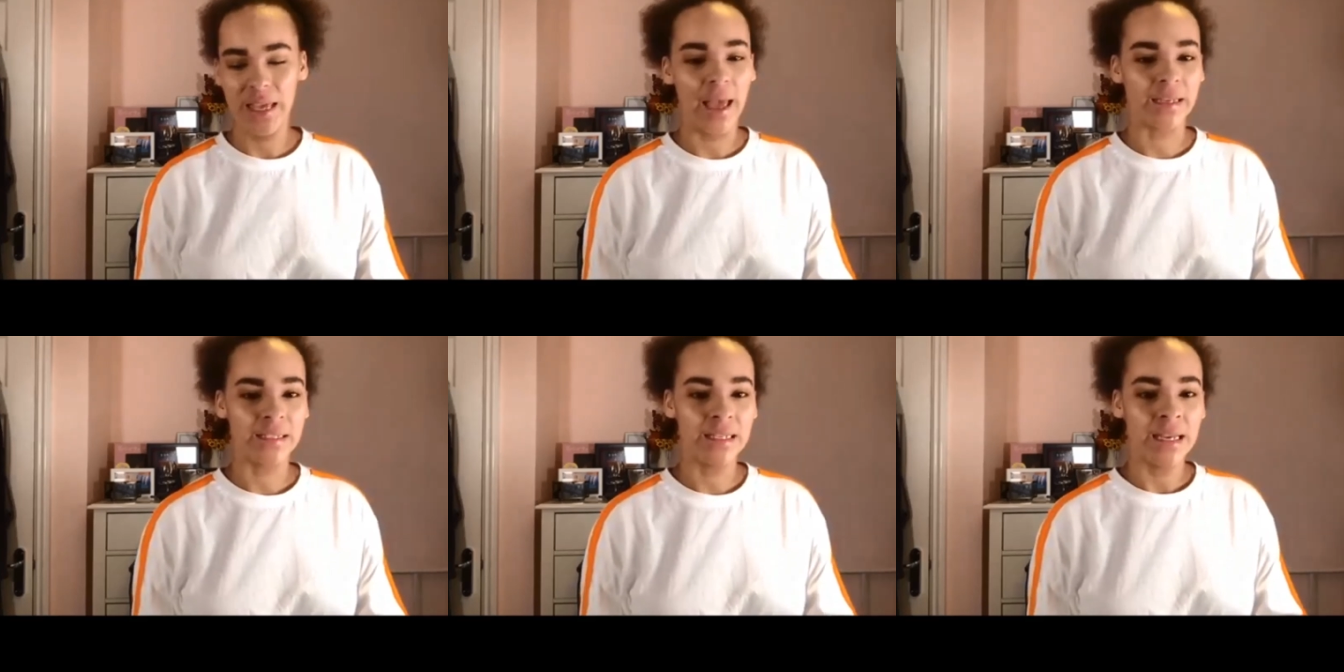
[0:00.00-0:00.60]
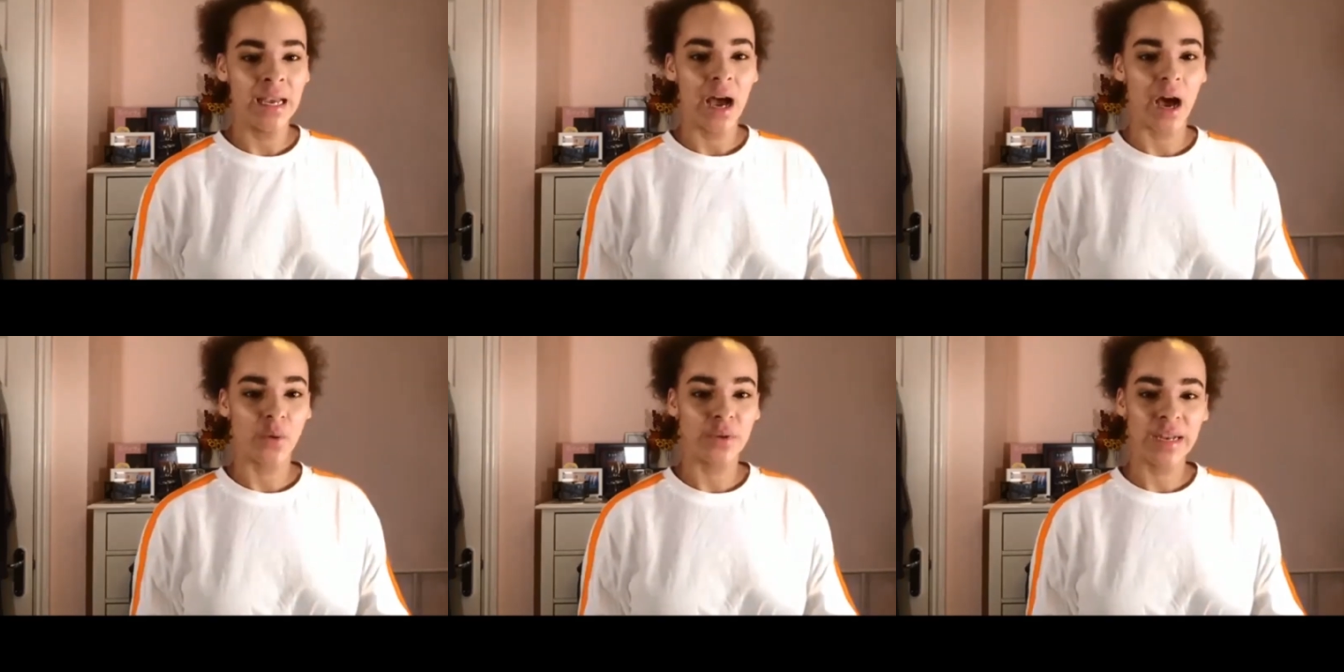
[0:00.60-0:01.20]
yeah.
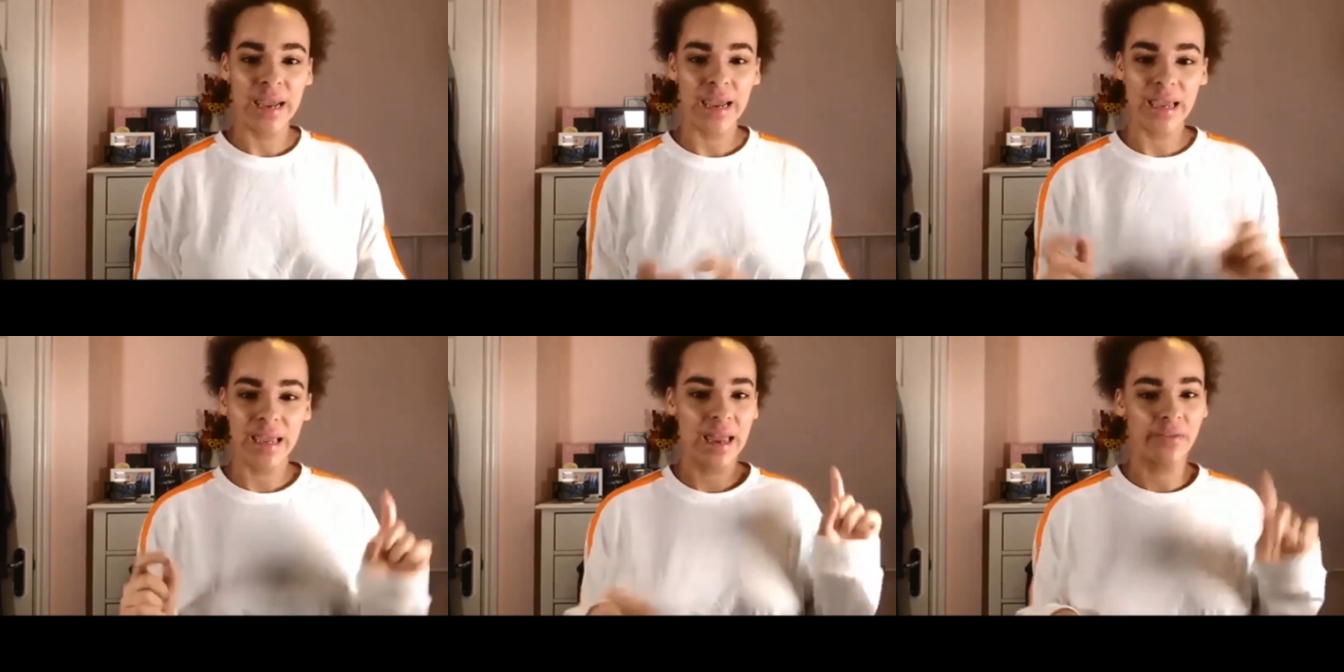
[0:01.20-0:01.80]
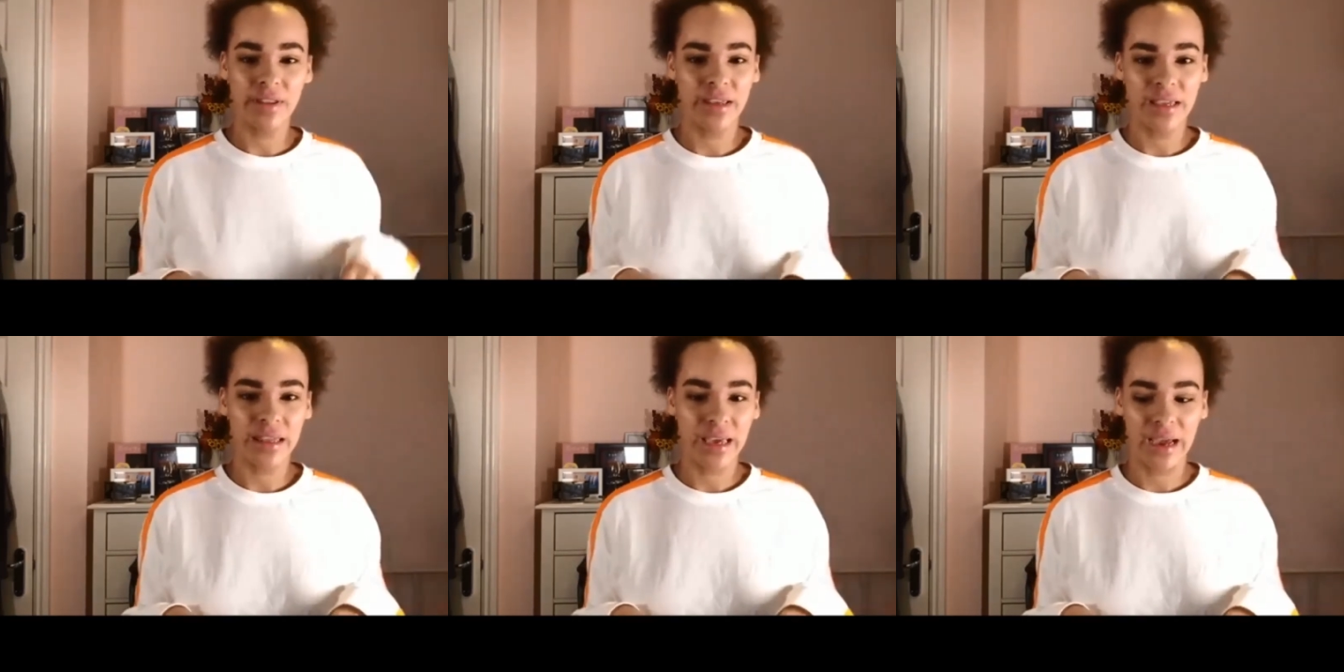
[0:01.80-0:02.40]
I will link
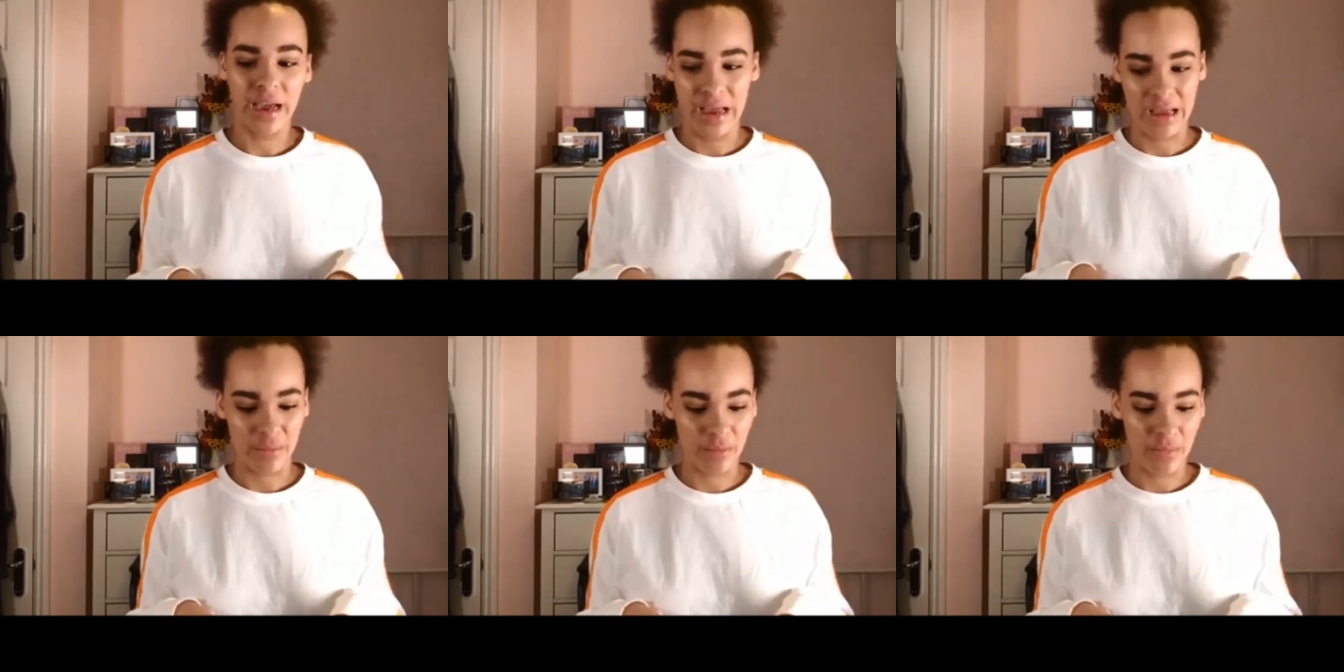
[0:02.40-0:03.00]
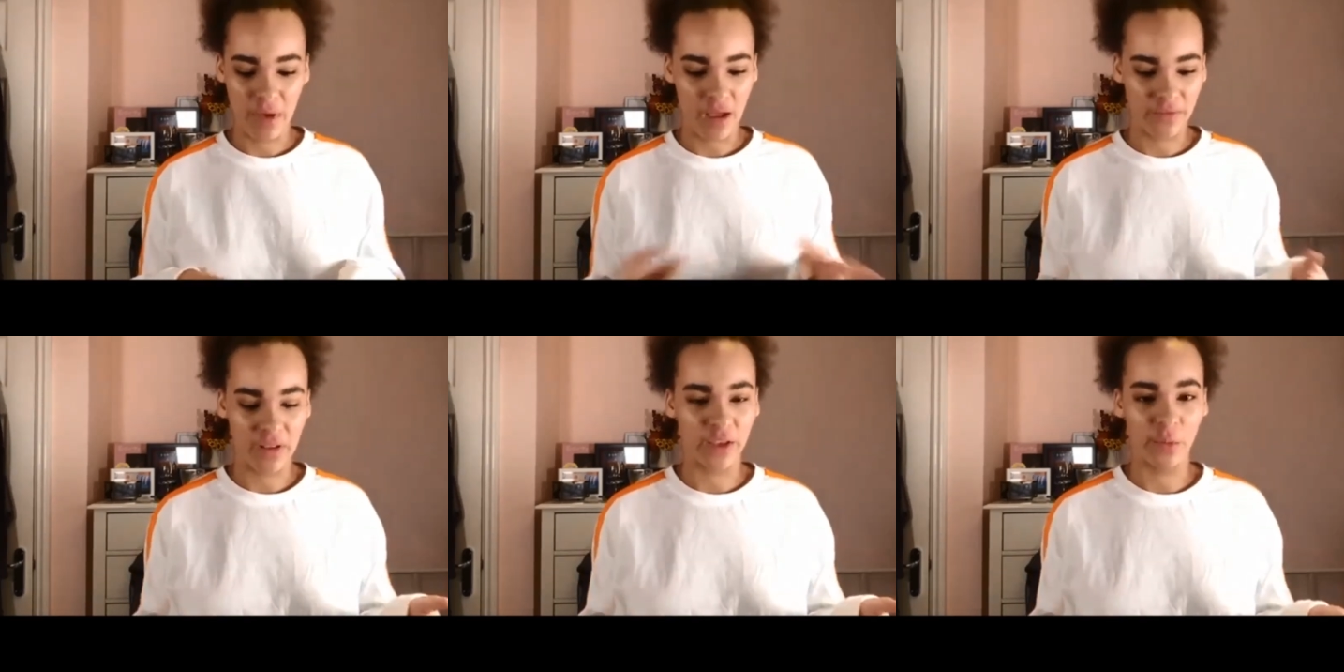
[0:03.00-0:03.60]
everything that I
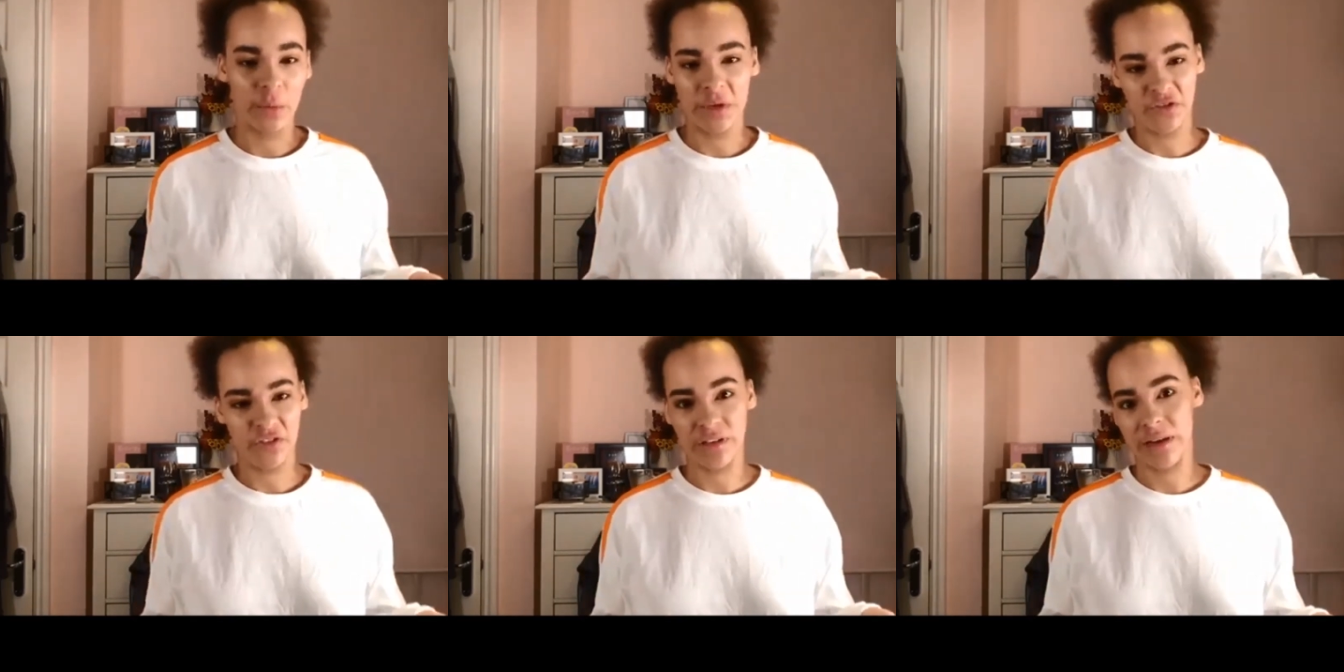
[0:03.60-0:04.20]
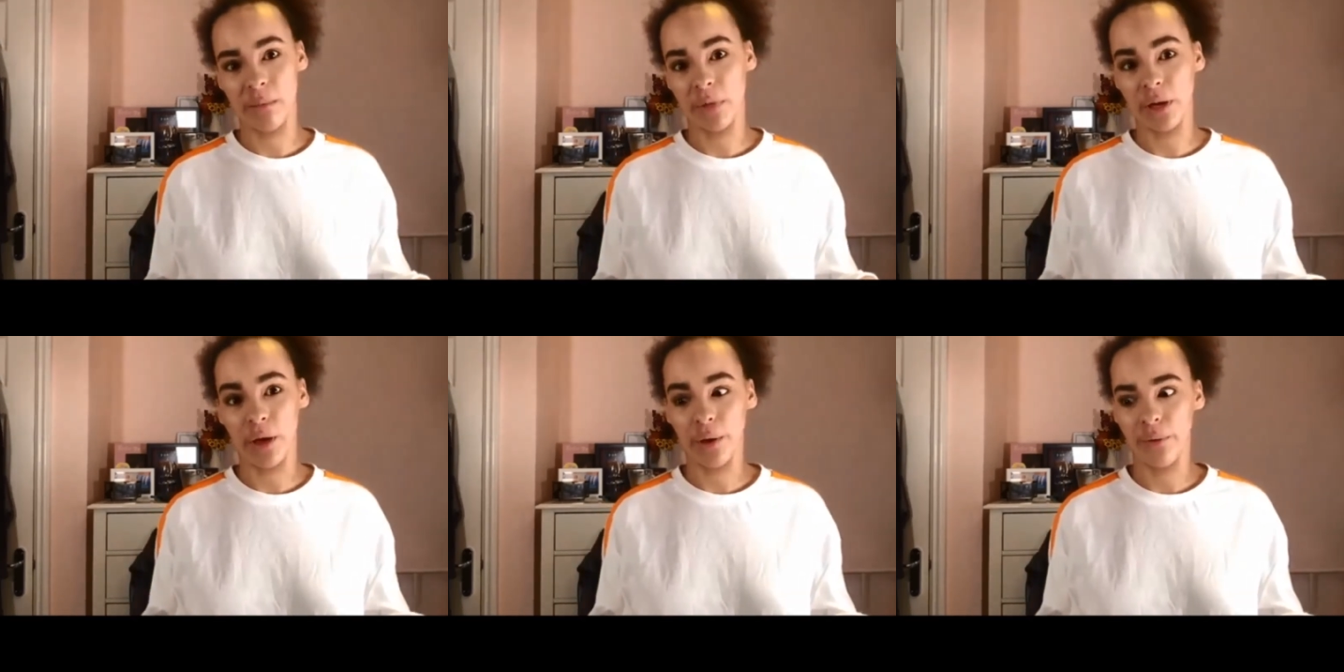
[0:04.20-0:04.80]
feel like you might be interested down
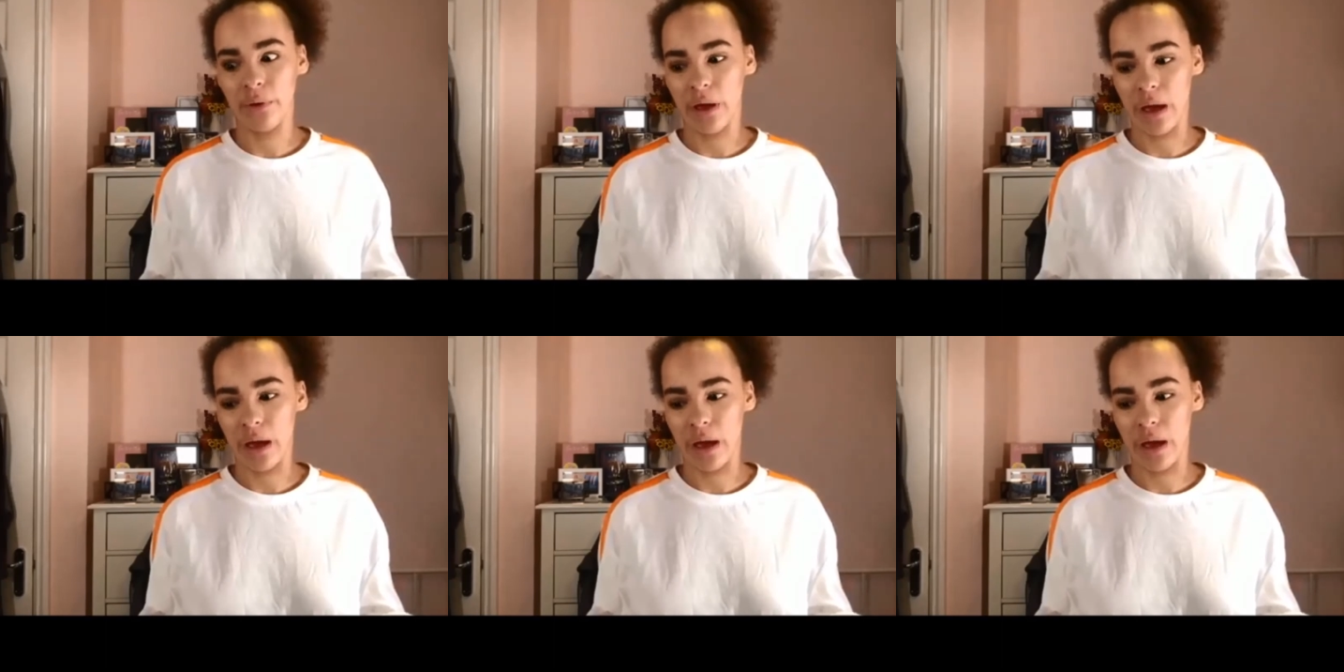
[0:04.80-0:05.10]
below.